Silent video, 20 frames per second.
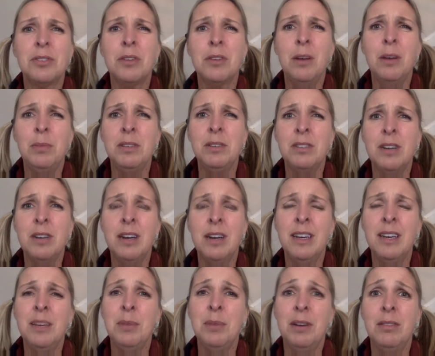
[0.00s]
Klopping's
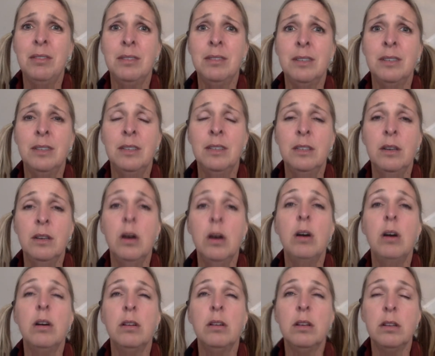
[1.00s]
talking about?
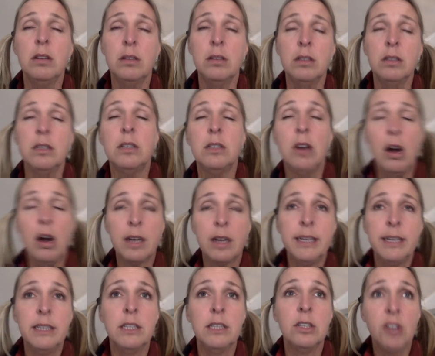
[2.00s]

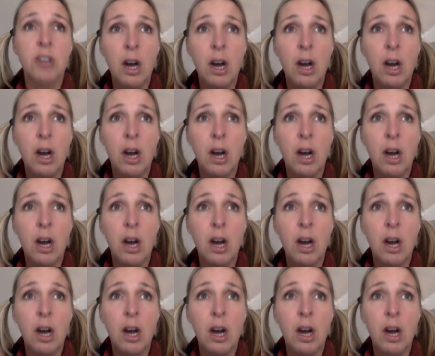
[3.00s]
Talking about.